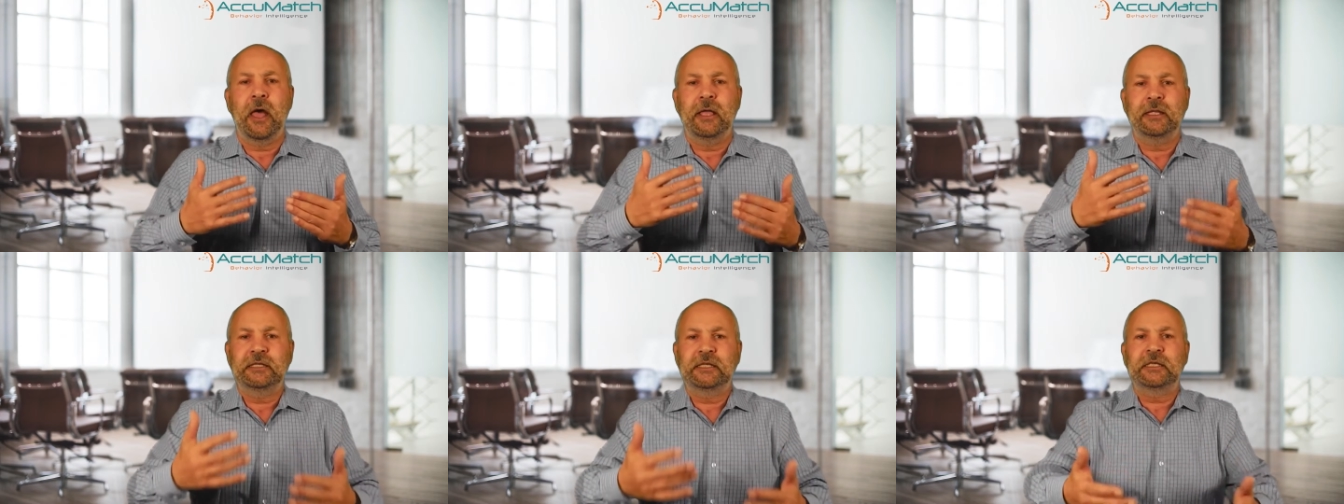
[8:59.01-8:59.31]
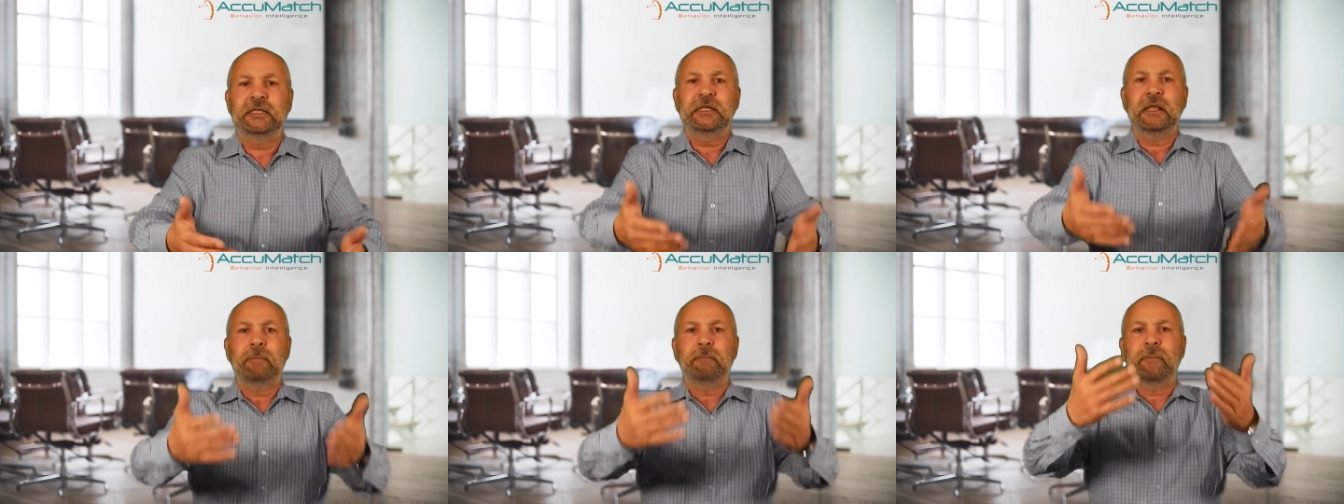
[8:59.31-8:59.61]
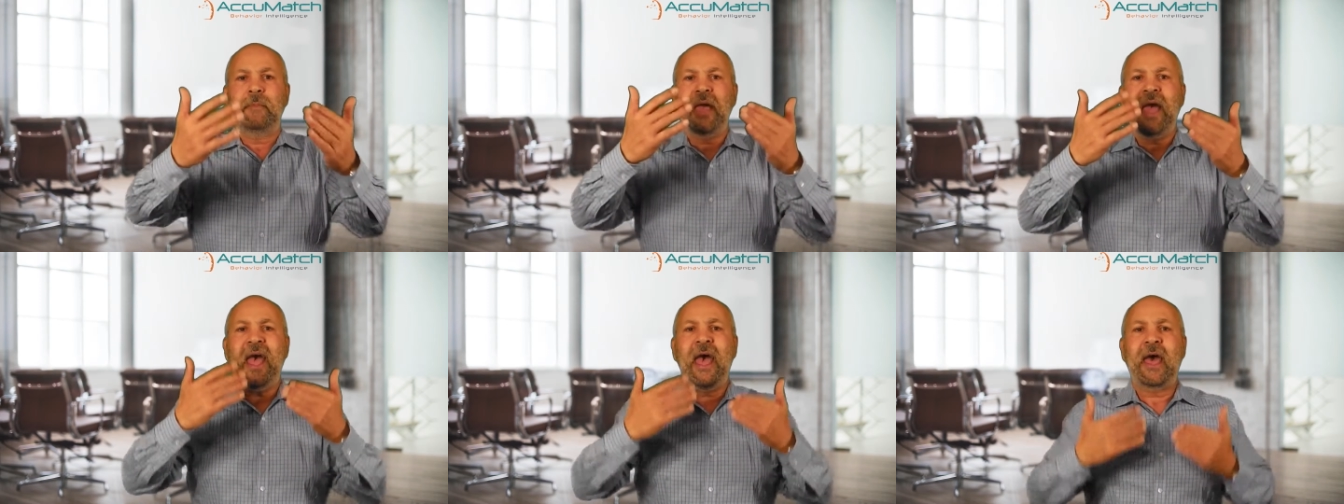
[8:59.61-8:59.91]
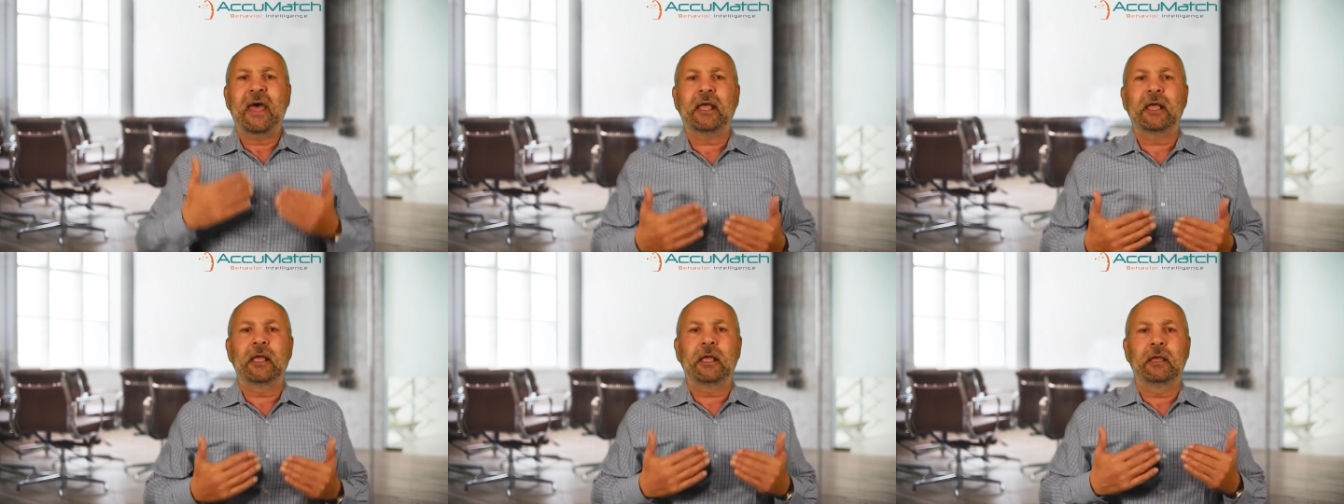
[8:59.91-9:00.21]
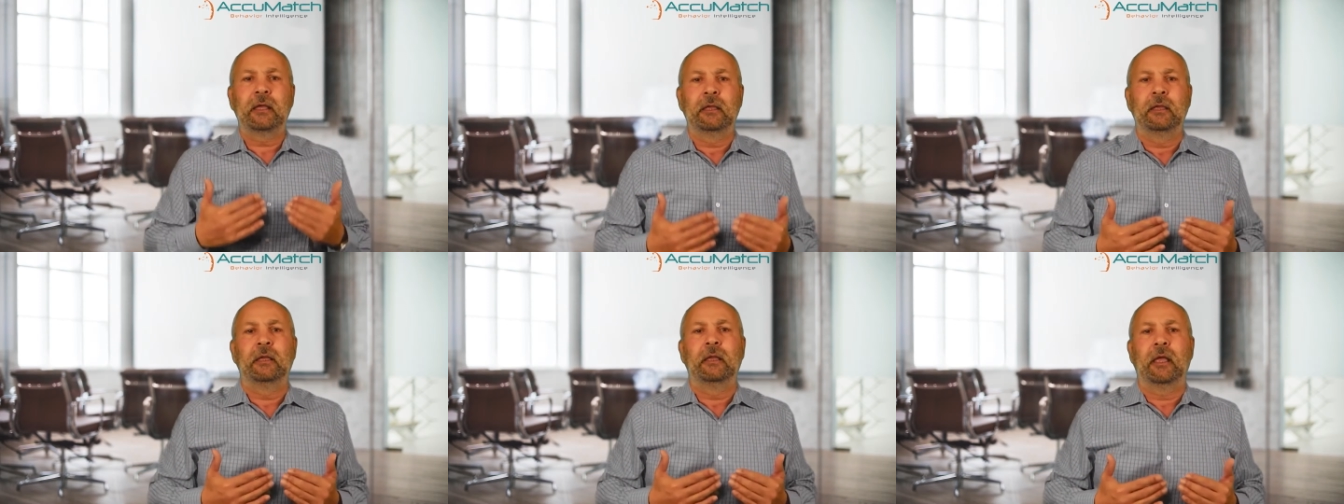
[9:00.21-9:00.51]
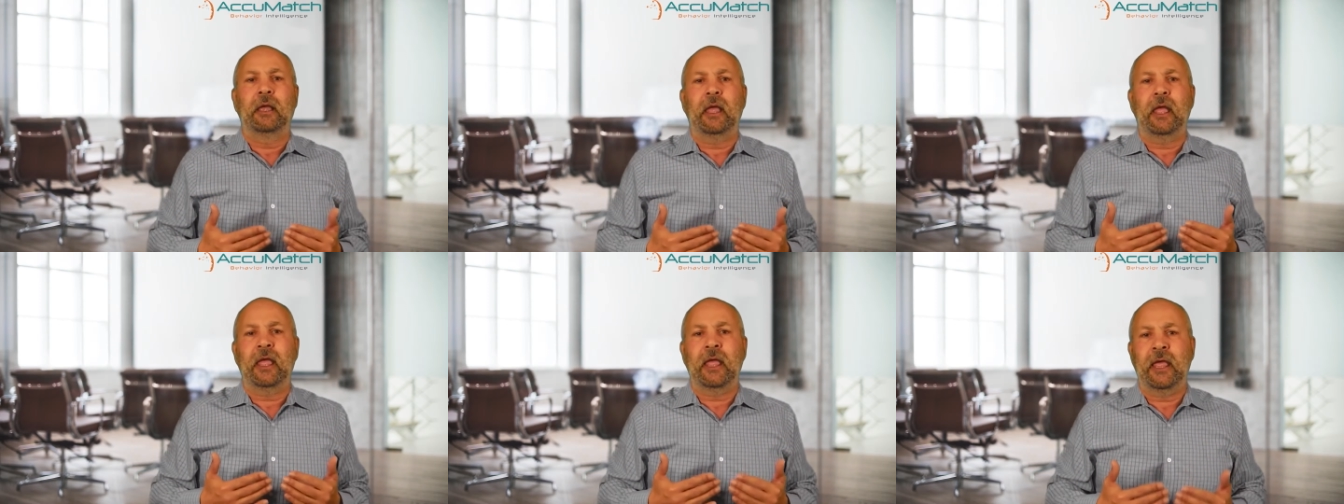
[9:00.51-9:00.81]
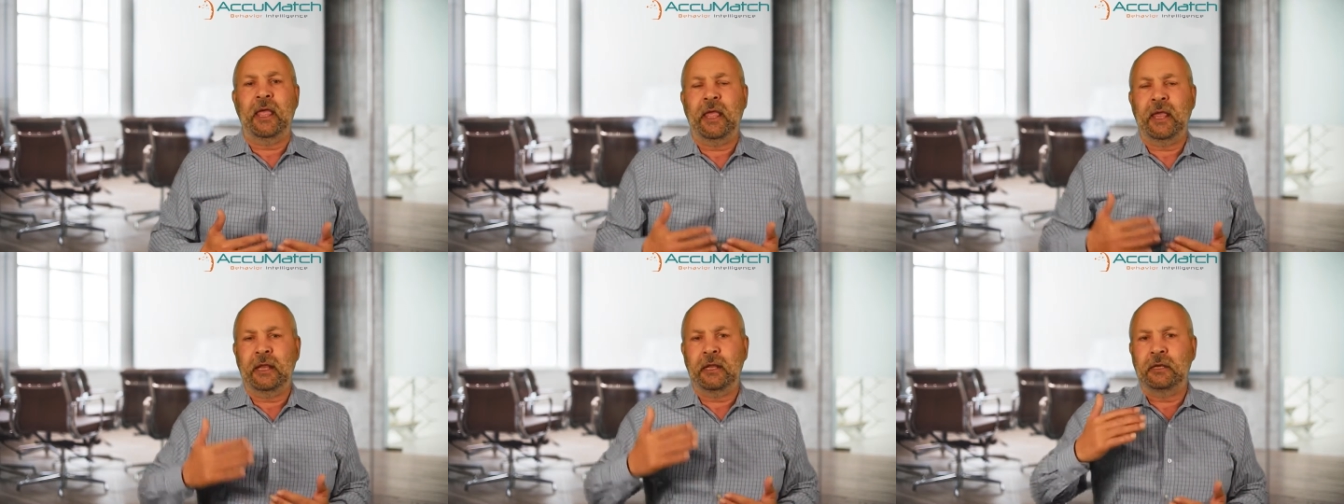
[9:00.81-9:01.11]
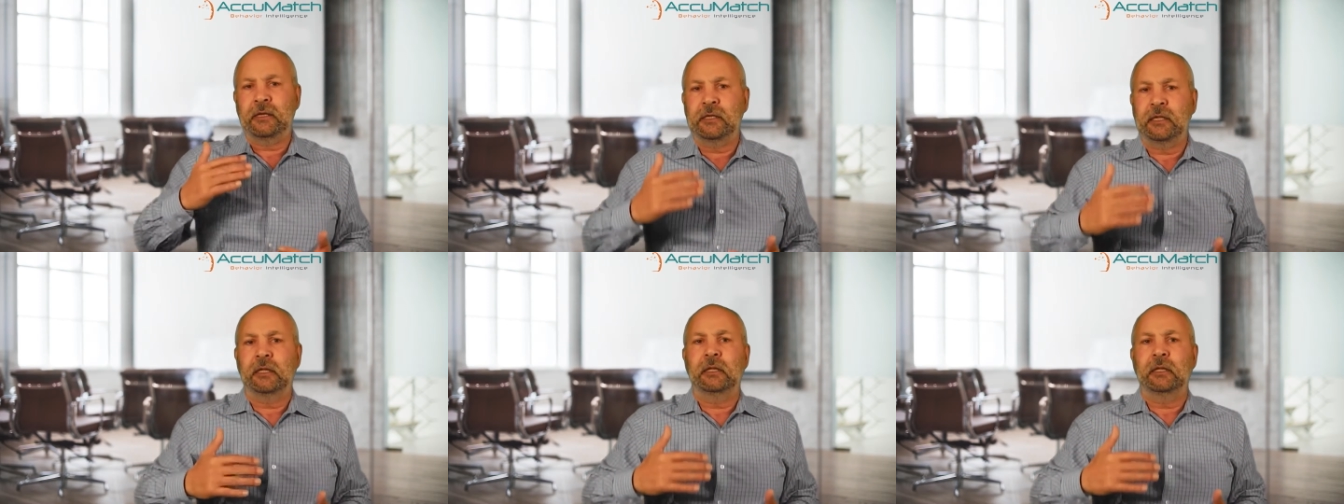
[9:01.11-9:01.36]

step back and